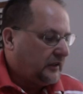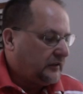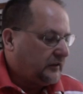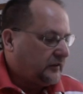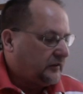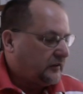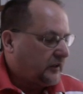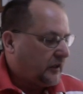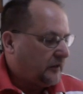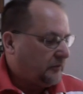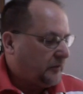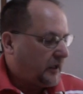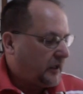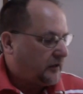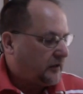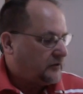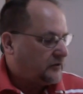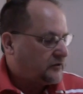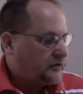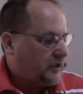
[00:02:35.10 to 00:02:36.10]
said back
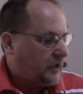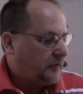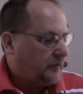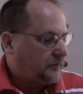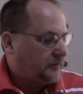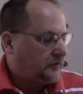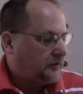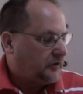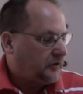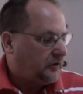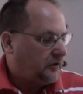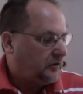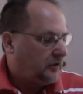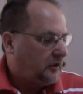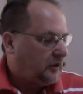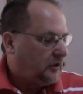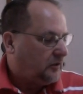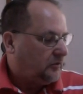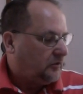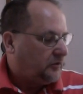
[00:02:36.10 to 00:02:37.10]
here in chapter 2,
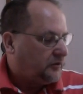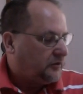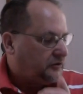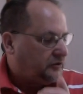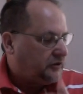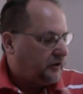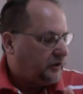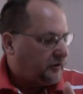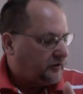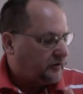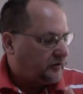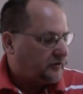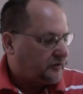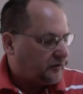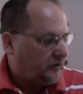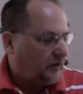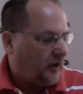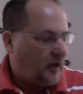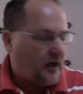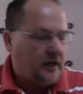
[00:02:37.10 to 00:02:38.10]
with Jesus
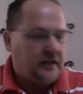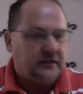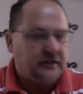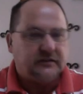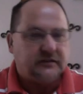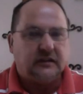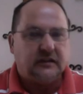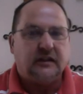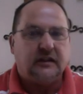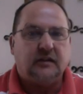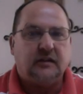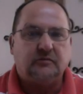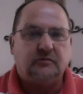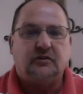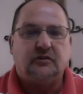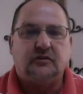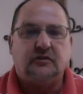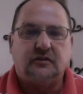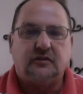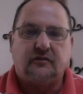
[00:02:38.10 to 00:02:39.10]
Christ and Him
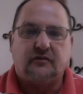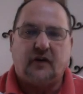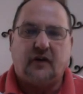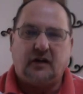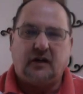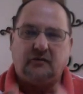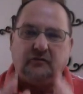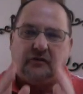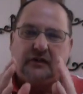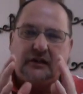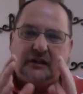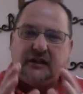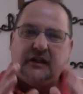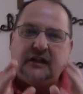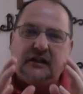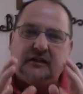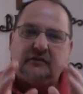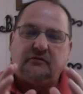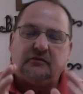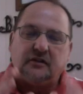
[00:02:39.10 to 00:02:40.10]
crucified. We
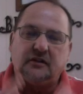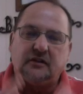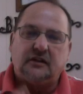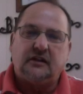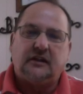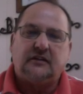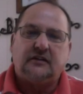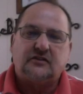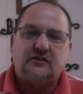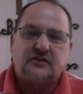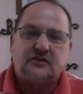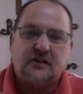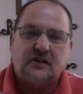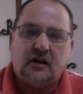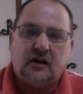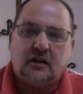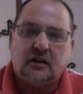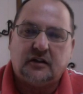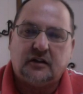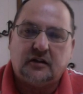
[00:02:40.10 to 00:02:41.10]
need to really get
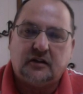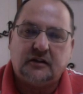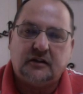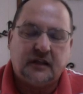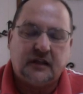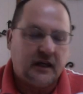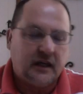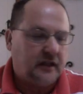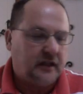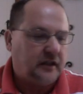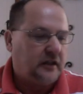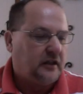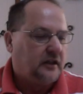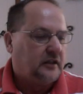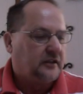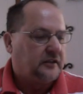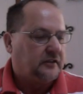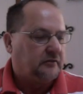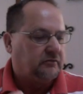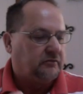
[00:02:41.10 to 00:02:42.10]
solid on that,
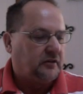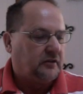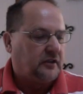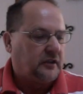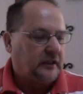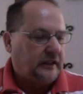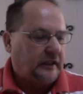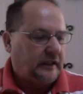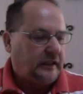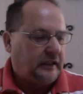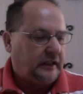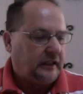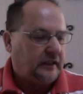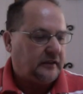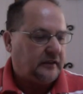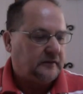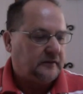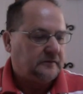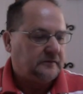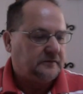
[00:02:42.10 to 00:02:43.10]
to really
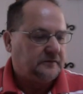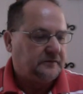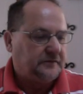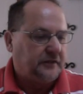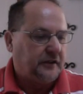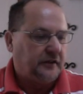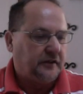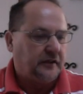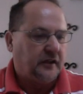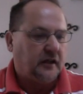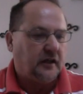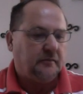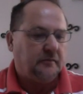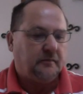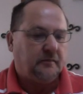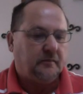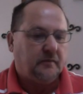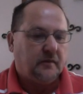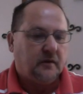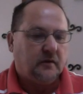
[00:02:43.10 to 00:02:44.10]
get filled
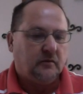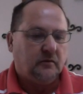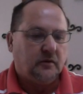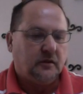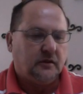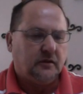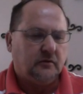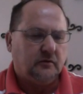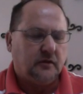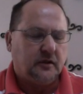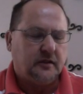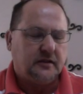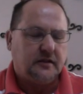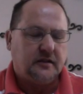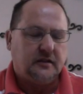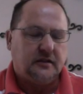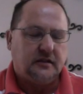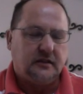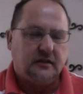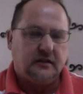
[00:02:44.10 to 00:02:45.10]
up
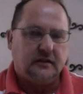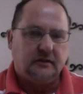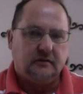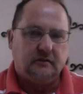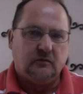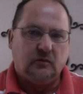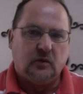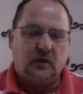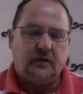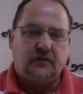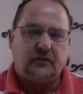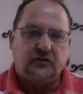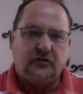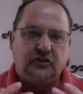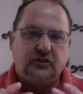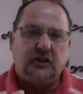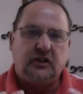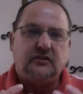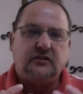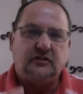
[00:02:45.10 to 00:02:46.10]
with
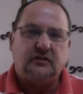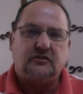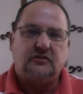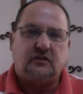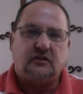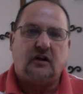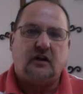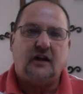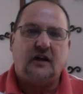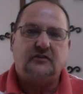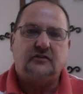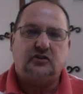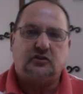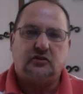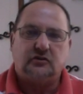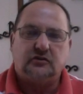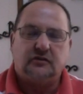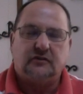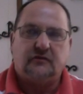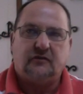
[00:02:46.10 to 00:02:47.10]
Jesus Christ
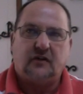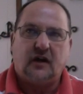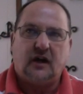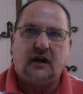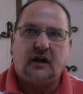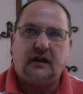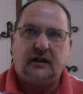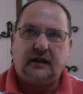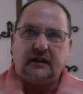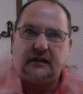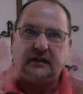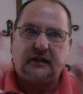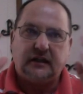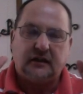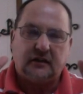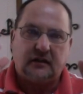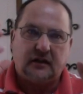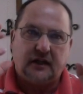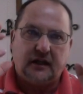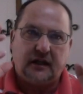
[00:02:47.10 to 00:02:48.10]
crucified and get
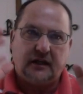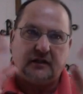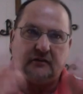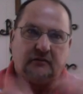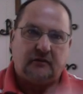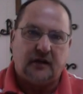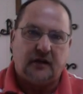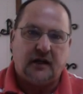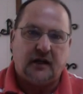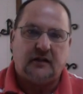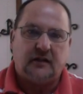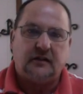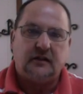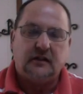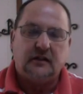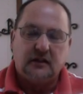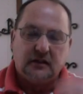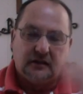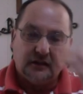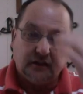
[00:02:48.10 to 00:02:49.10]
our head around
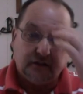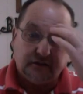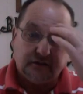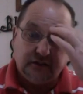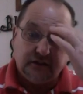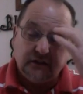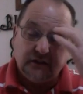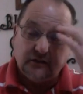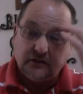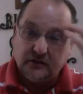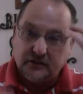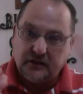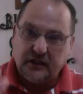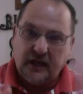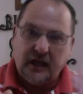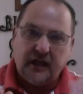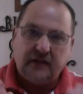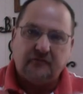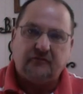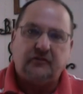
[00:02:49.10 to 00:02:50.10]
that Jesus
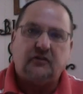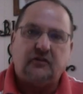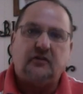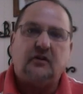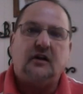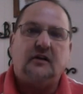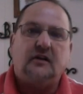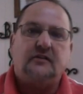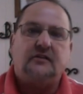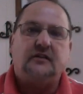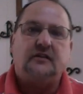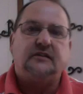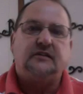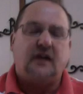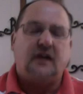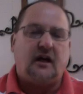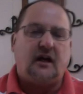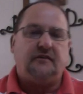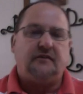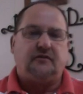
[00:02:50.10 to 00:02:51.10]
came for us and
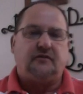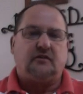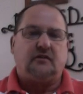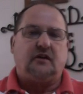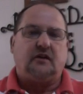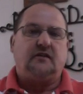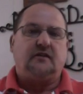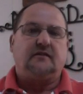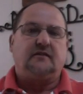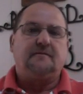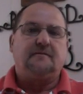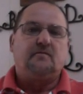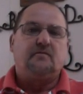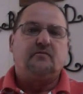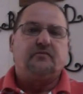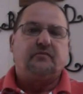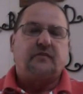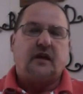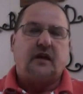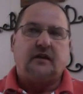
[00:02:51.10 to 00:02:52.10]
died for us,
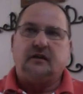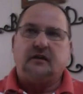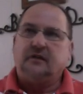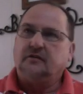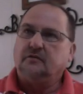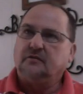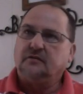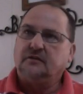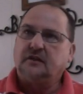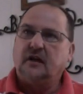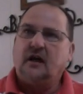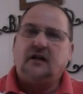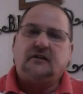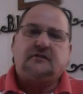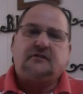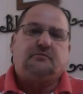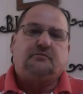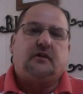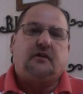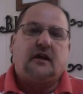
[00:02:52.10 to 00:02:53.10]
and this was God's
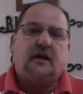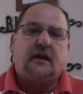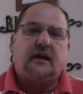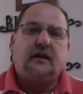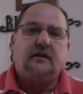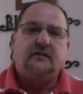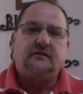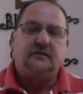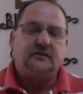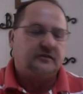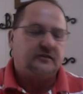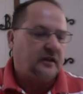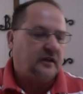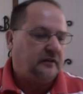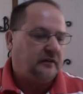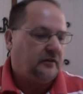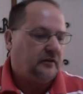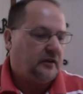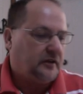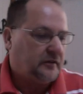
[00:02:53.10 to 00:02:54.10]
plan to
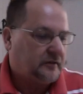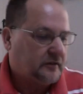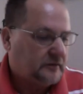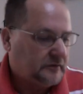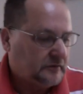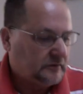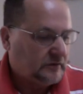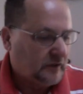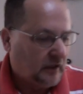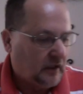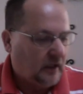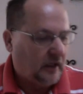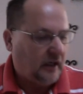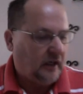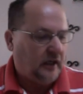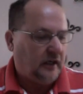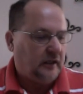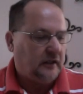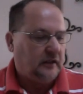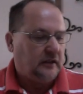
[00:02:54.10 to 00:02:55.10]
save us.
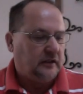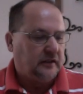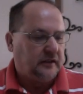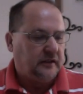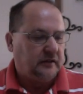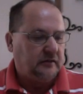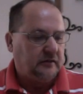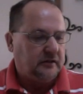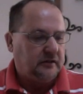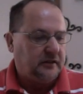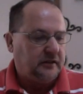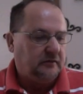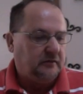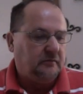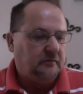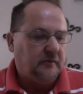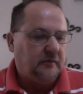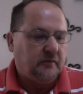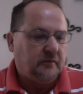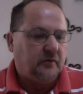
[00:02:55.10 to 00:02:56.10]

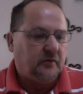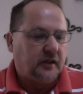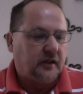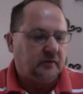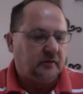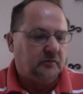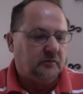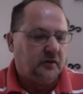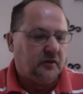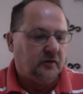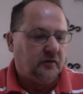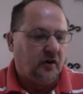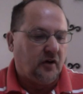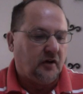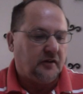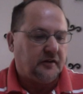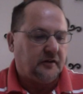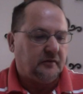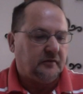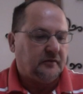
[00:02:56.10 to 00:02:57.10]
Then maybe we can move
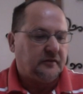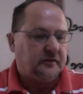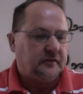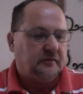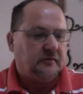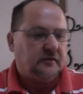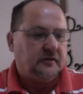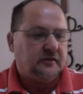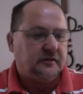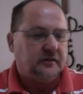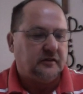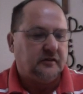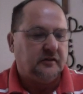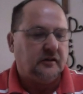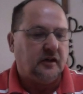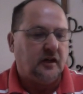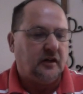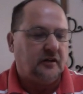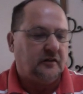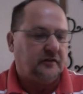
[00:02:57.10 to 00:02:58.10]
on to
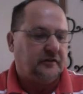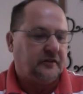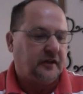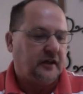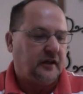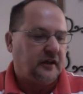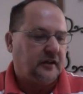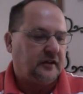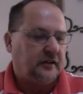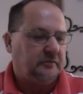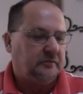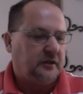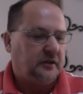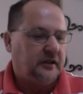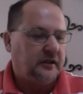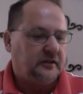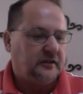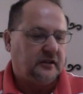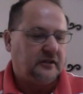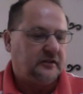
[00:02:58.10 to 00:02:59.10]
other things. But he
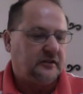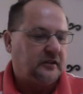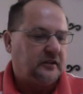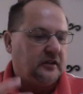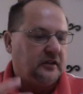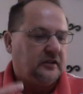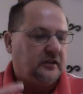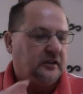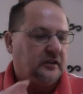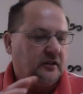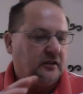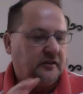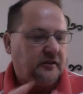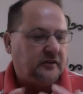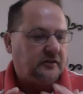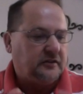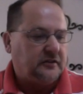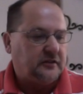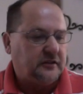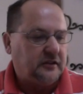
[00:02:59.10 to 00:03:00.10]
says, you
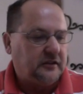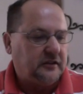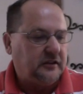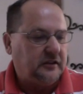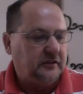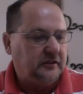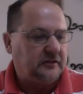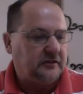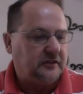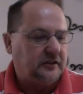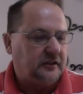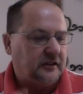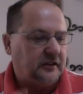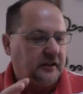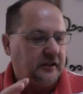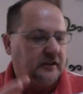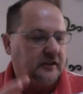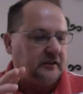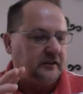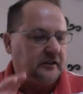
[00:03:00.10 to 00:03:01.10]
still
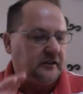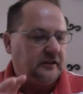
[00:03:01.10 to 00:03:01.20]
need to,